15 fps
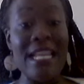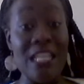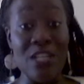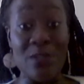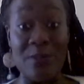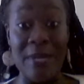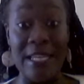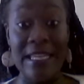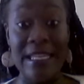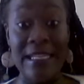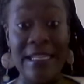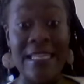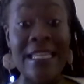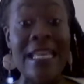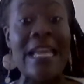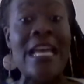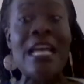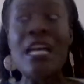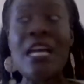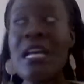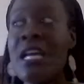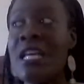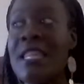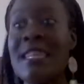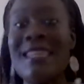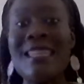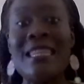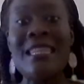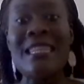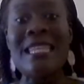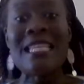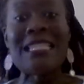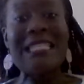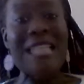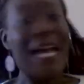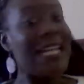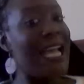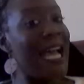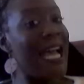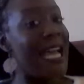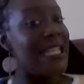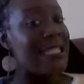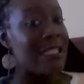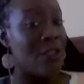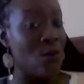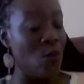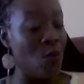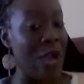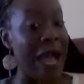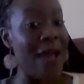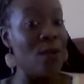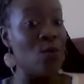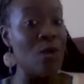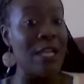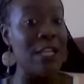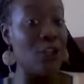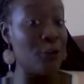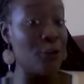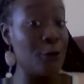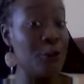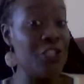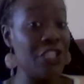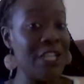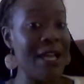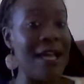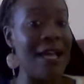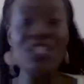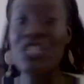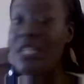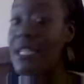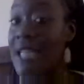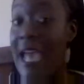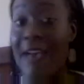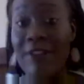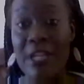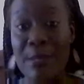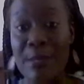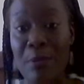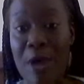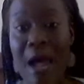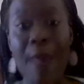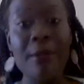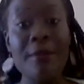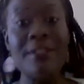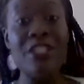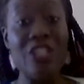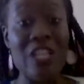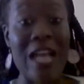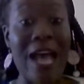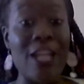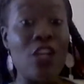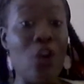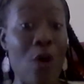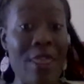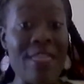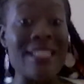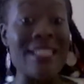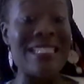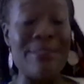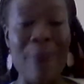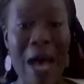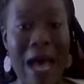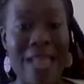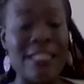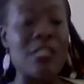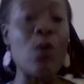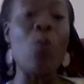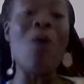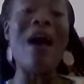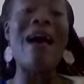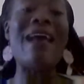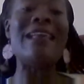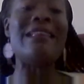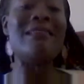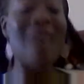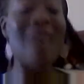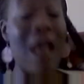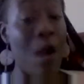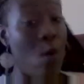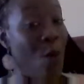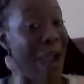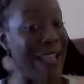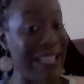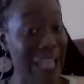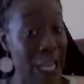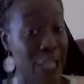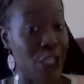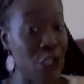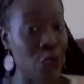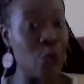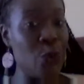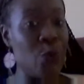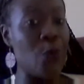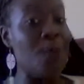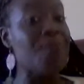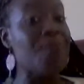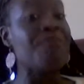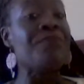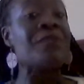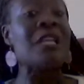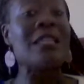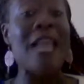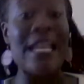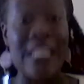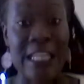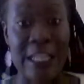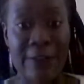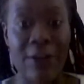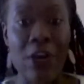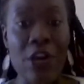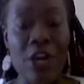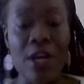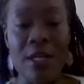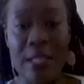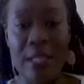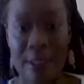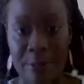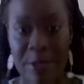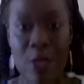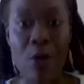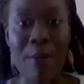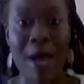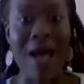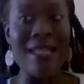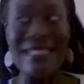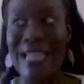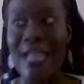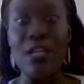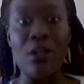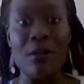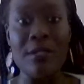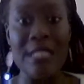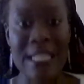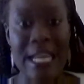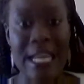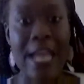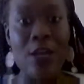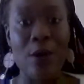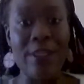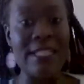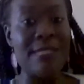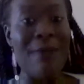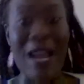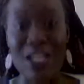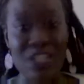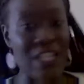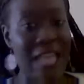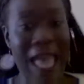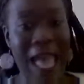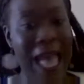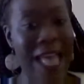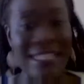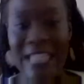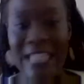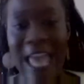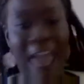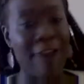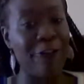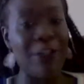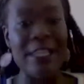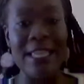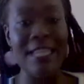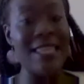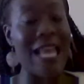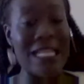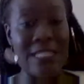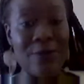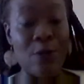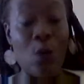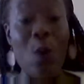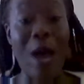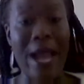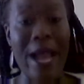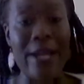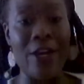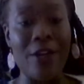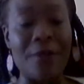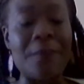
Kiswahili, this dada has gotten one in Arusha. She didn't have any problems. She got it on the spot. So why can't you like give her a P.O. box like today on the spot? She has everything that's required.